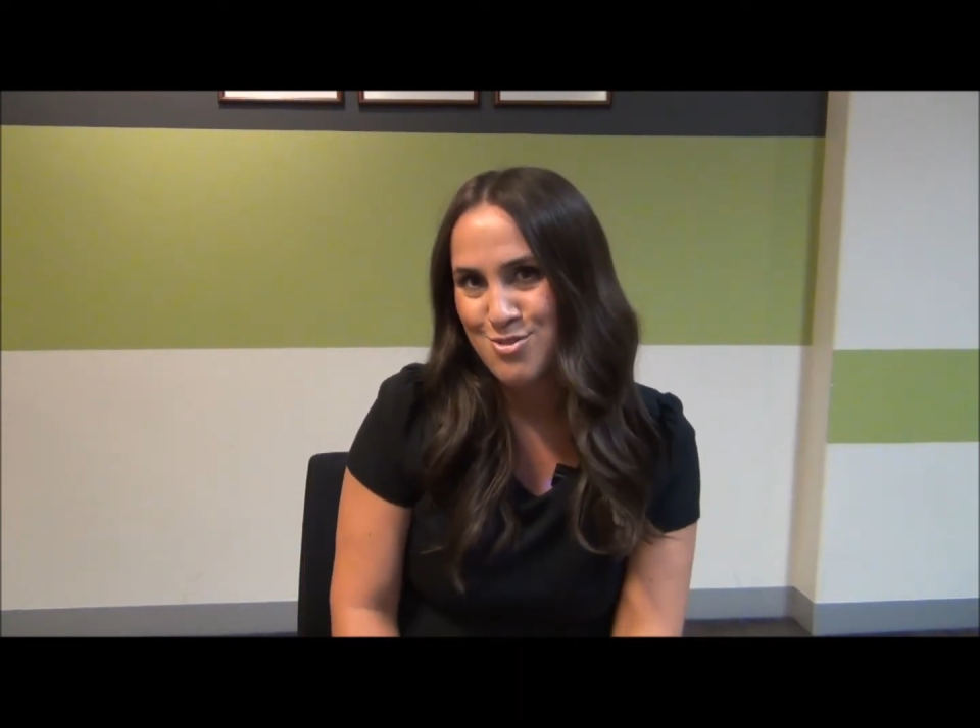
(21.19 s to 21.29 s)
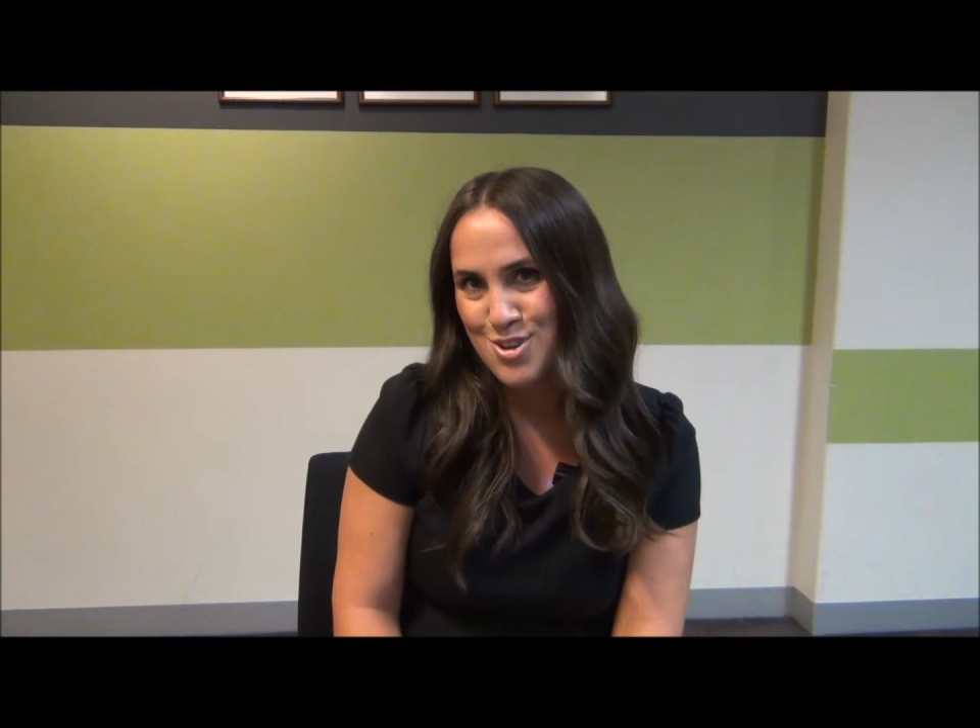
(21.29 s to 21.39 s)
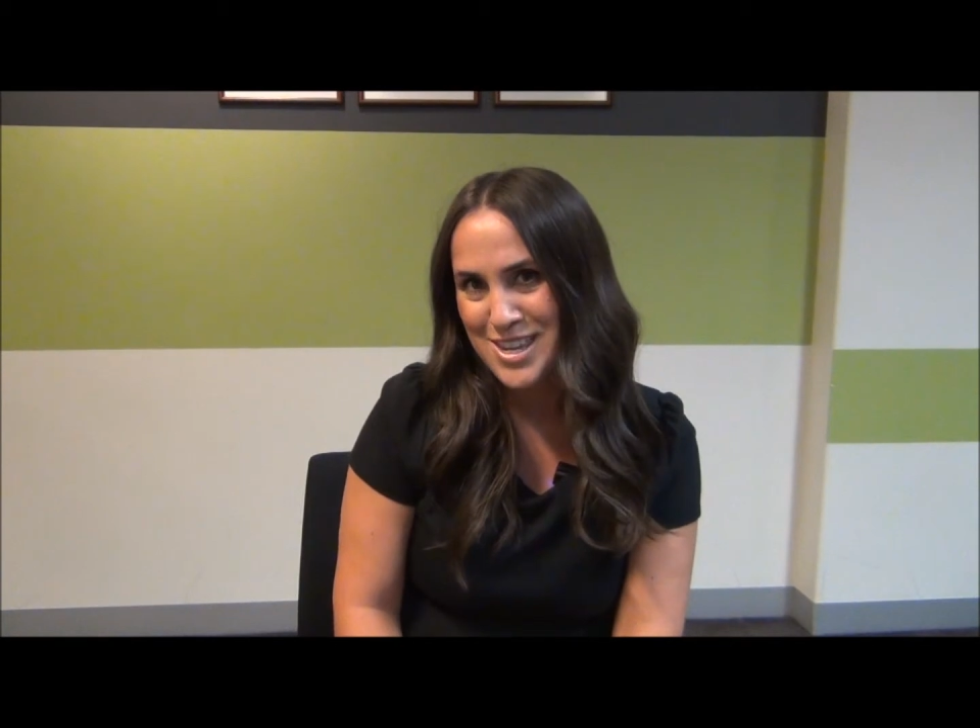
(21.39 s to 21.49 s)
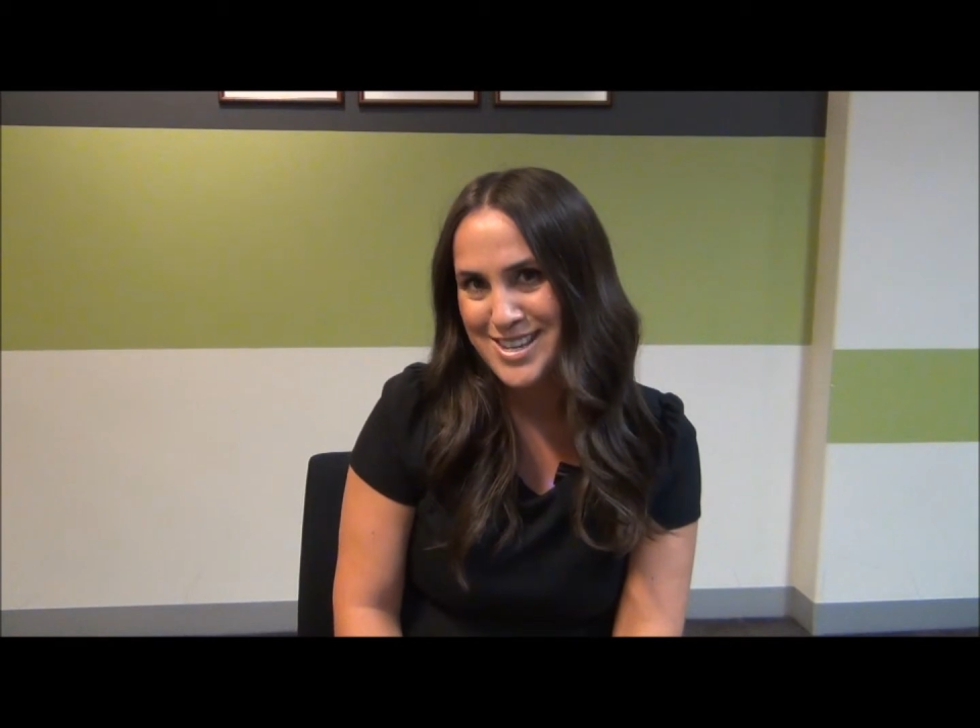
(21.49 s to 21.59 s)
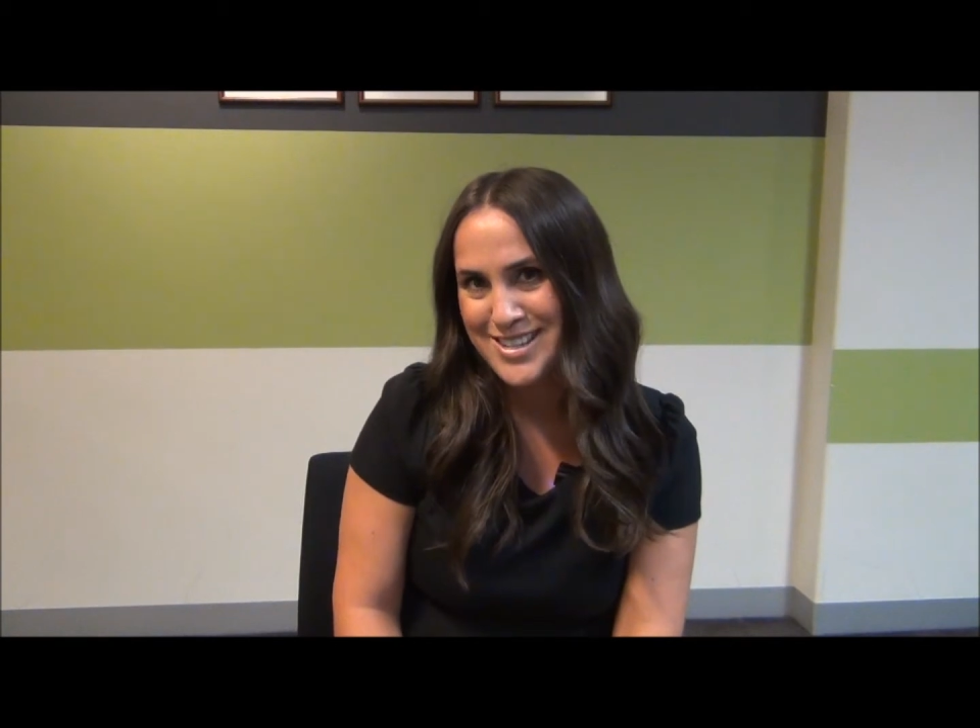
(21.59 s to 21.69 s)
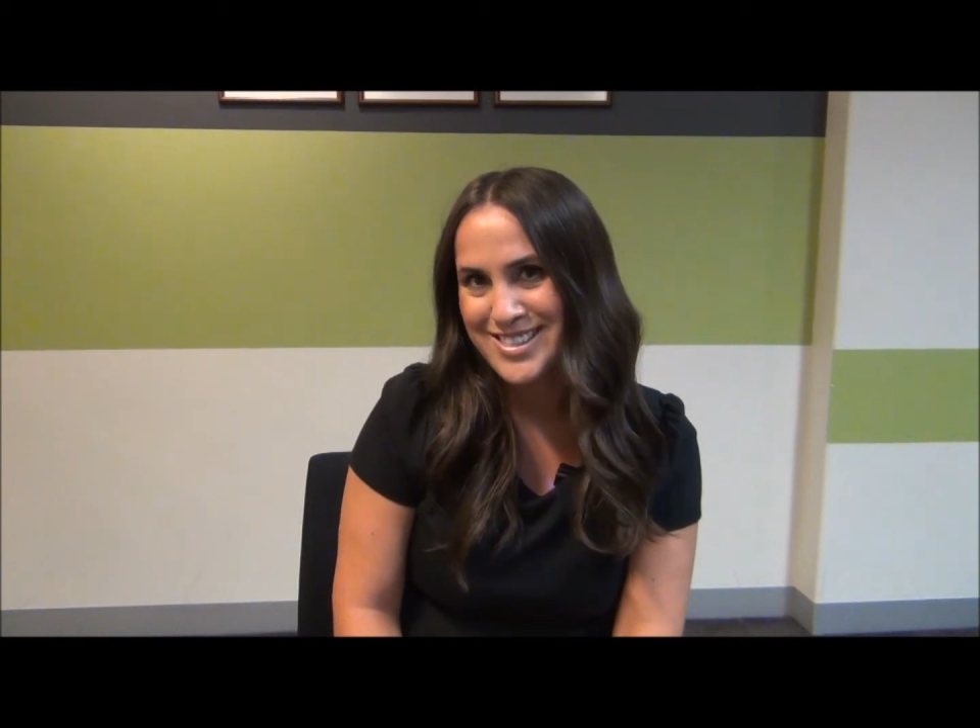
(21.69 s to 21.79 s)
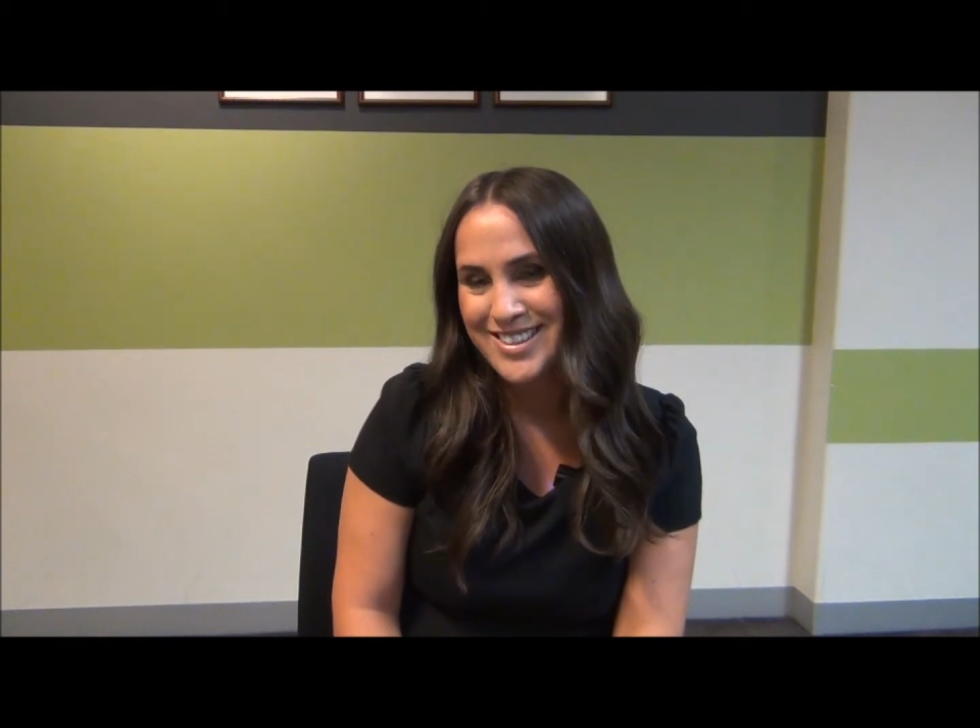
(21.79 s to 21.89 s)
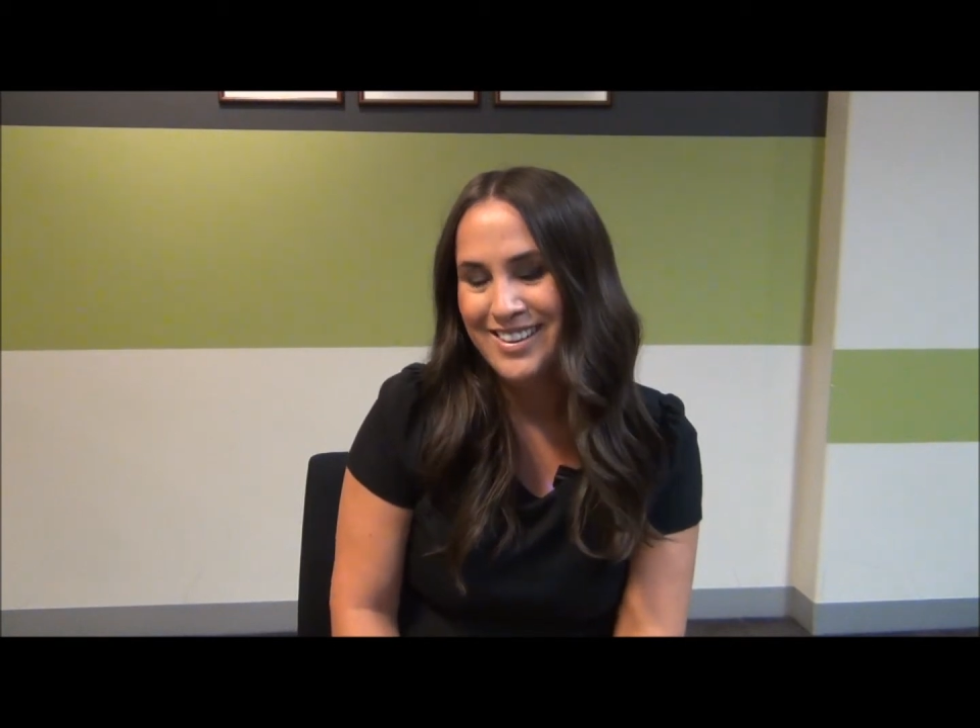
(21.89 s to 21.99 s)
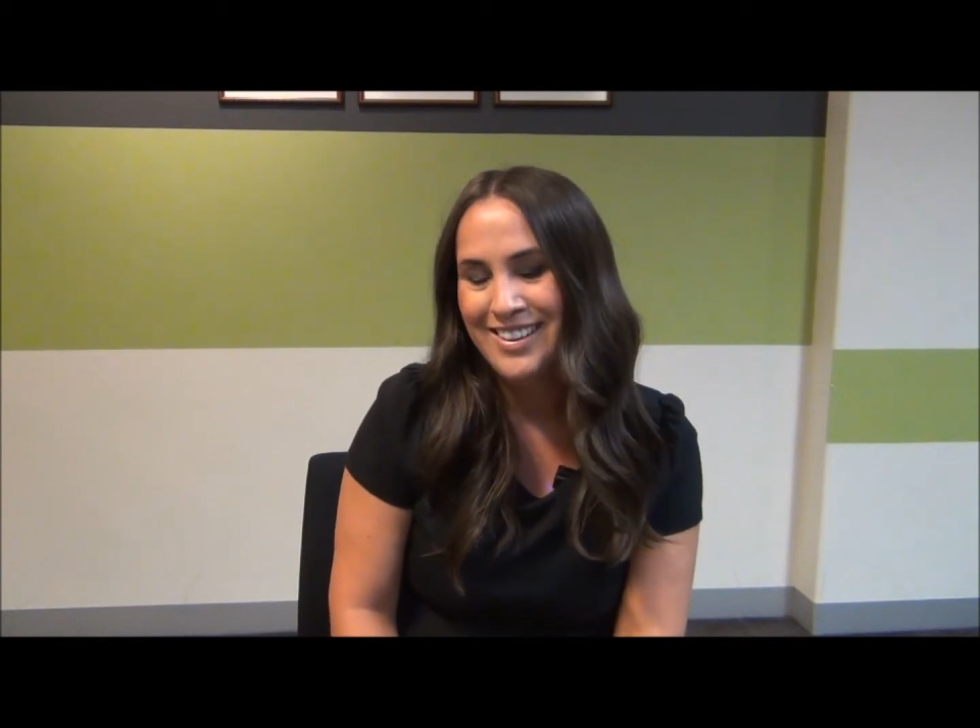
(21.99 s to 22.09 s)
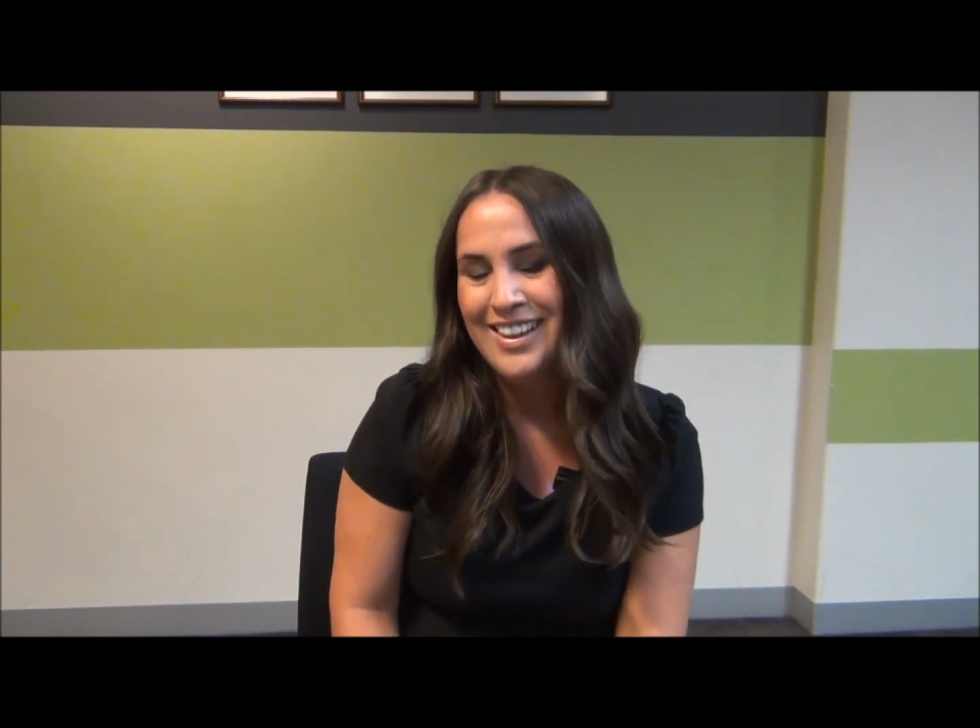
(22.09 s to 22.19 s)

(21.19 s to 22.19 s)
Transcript: four years.